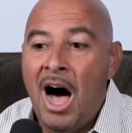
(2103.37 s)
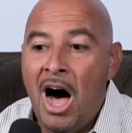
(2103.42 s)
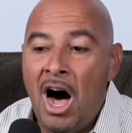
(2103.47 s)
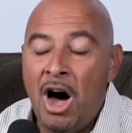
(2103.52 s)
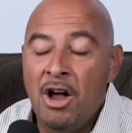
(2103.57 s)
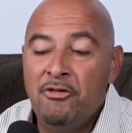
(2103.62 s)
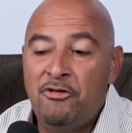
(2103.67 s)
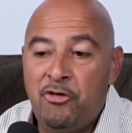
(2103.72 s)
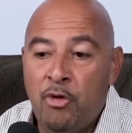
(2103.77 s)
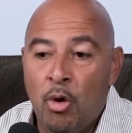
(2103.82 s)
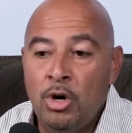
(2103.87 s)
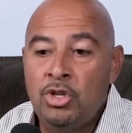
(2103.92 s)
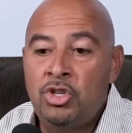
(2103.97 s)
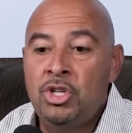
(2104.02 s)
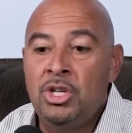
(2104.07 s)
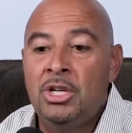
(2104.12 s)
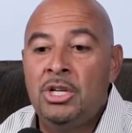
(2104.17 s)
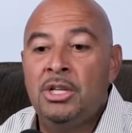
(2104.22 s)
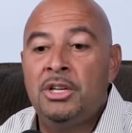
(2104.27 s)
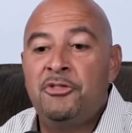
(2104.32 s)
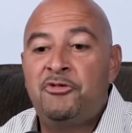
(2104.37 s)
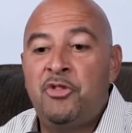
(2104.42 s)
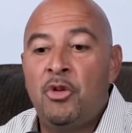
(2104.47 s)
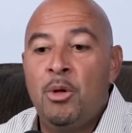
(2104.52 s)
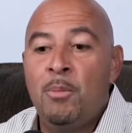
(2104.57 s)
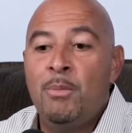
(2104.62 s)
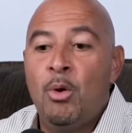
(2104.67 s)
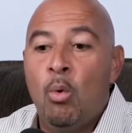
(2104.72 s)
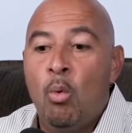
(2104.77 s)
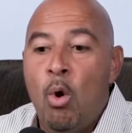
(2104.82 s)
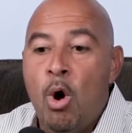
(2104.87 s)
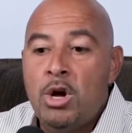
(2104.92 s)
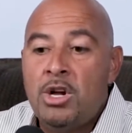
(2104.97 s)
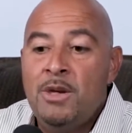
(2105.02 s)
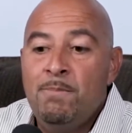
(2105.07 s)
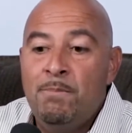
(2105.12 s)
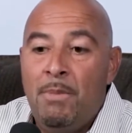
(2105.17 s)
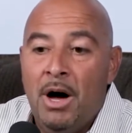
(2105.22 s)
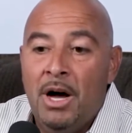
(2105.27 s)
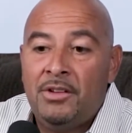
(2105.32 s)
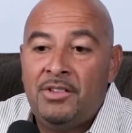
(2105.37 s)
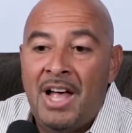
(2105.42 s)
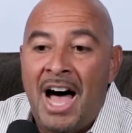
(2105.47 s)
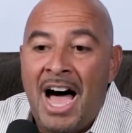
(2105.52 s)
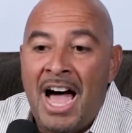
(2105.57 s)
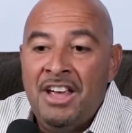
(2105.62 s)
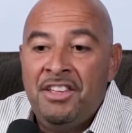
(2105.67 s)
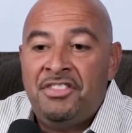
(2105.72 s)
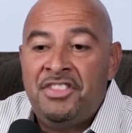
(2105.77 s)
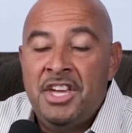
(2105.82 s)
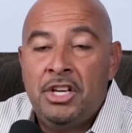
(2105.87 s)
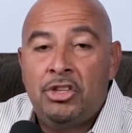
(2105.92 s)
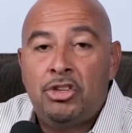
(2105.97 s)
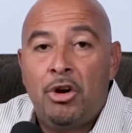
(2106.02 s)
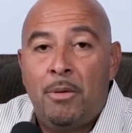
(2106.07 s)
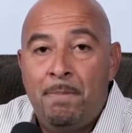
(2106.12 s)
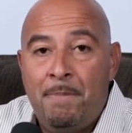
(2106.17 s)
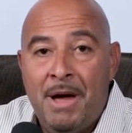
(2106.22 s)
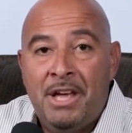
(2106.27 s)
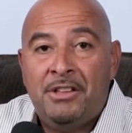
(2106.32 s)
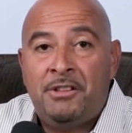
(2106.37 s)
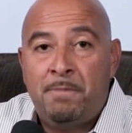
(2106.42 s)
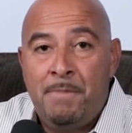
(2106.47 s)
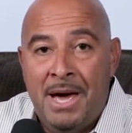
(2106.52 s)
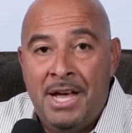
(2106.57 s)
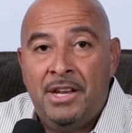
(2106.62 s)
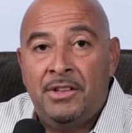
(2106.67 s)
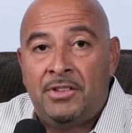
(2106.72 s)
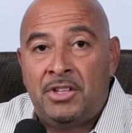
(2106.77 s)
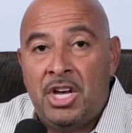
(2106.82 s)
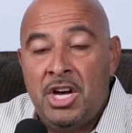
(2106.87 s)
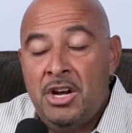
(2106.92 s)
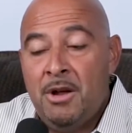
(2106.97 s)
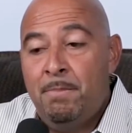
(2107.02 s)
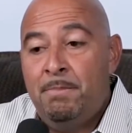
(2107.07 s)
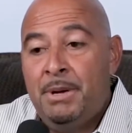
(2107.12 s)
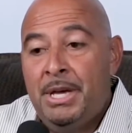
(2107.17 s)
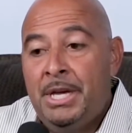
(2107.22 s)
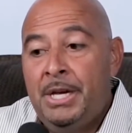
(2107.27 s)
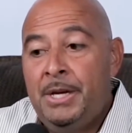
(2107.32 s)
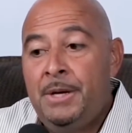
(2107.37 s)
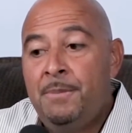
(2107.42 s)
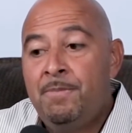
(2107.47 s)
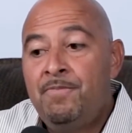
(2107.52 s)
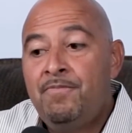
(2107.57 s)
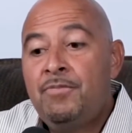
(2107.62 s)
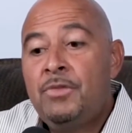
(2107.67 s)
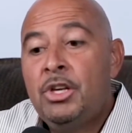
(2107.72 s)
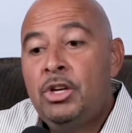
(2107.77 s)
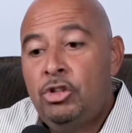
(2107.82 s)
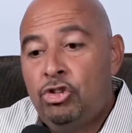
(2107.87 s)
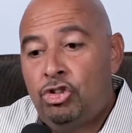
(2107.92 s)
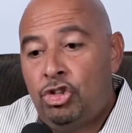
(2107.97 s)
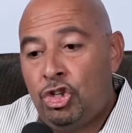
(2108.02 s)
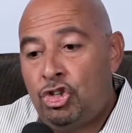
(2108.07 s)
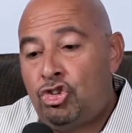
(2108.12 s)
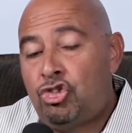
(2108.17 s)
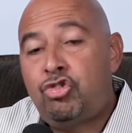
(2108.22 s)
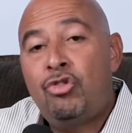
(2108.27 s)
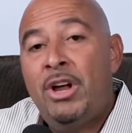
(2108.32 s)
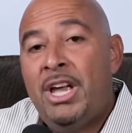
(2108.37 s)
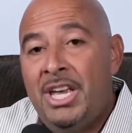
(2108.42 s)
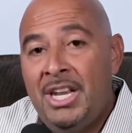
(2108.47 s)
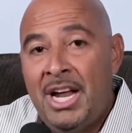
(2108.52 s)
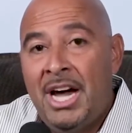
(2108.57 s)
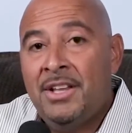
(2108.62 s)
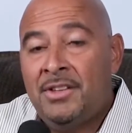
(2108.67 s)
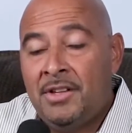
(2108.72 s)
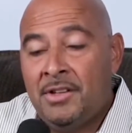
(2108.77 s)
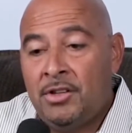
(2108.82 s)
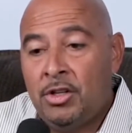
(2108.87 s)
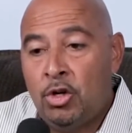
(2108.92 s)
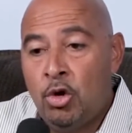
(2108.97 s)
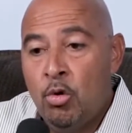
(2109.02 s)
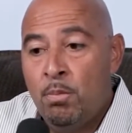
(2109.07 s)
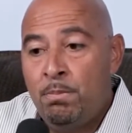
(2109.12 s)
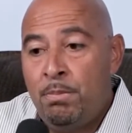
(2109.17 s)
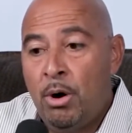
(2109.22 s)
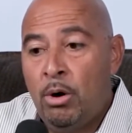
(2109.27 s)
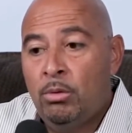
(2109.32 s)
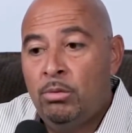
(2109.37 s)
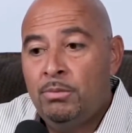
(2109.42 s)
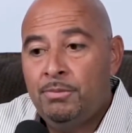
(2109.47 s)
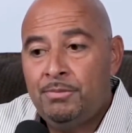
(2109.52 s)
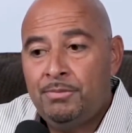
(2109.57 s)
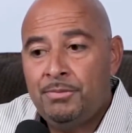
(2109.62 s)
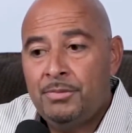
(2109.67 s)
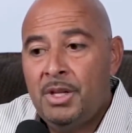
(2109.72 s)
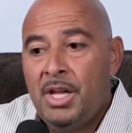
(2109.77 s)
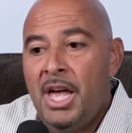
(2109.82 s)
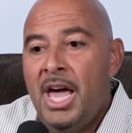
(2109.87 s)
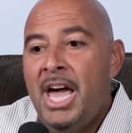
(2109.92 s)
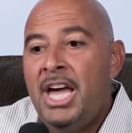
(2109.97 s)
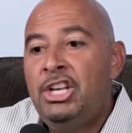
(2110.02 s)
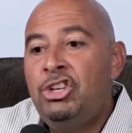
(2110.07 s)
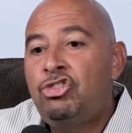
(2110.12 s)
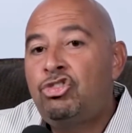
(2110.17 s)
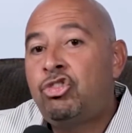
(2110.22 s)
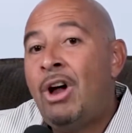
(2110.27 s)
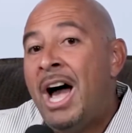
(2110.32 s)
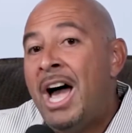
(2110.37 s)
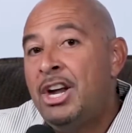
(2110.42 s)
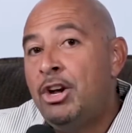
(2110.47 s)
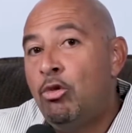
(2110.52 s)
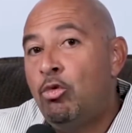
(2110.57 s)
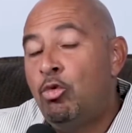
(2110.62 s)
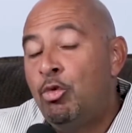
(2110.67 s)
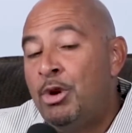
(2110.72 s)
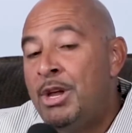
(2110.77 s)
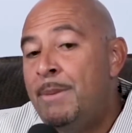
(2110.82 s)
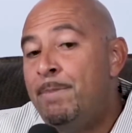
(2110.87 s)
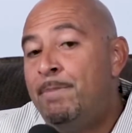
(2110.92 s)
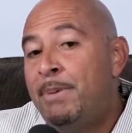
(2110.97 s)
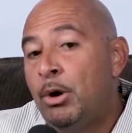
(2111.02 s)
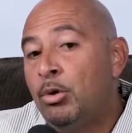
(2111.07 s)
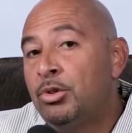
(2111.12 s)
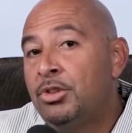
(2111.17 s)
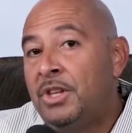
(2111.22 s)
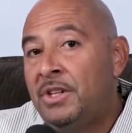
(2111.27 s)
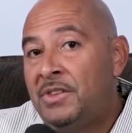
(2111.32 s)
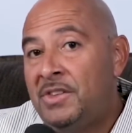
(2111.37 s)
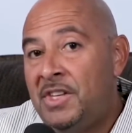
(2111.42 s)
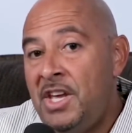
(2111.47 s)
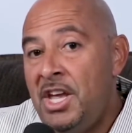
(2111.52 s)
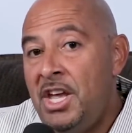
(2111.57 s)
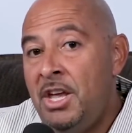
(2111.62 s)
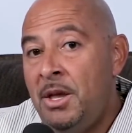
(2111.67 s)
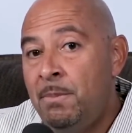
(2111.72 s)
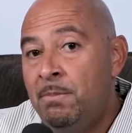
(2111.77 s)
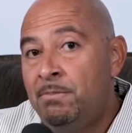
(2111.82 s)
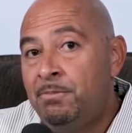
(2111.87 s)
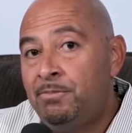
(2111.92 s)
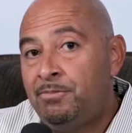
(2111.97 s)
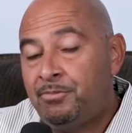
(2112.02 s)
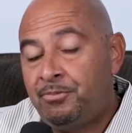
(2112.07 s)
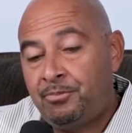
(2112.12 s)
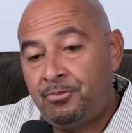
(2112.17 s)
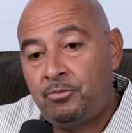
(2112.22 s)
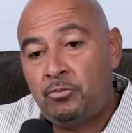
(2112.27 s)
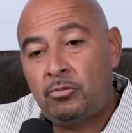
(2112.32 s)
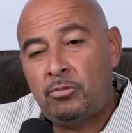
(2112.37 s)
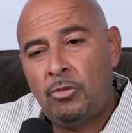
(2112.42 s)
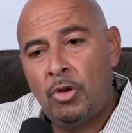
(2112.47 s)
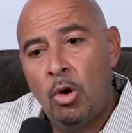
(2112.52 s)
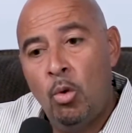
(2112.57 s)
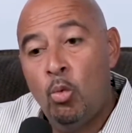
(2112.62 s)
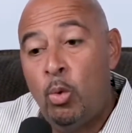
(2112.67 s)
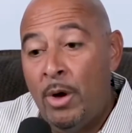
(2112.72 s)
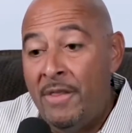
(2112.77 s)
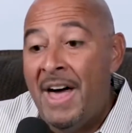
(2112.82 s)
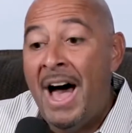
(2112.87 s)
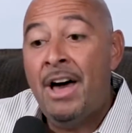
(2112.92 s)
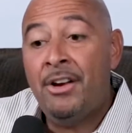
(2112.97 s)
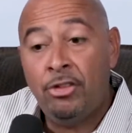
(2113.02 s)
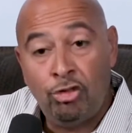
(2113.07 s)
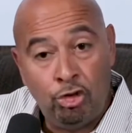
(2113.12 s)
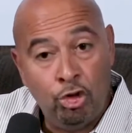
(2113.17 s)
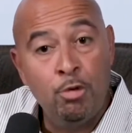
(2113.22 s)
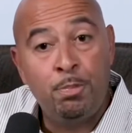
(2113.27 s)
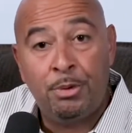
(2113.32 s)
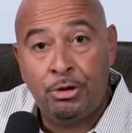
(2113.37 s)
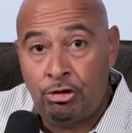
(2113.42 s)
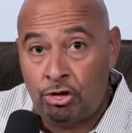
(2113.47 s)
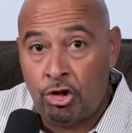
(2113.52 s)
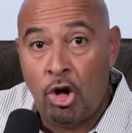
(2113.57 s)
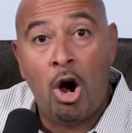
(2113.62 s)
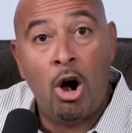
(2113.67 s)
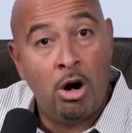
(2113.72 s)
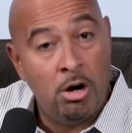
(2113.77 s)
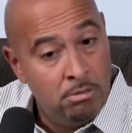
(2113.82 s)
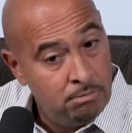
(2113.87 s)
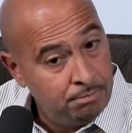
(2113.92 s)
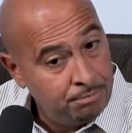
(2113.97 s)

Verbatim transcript: Unfortunately for the Milwaukee Bucks, I think their best bet is going to be to trade Antetokounmpo and try to rebuild the team without a superstar.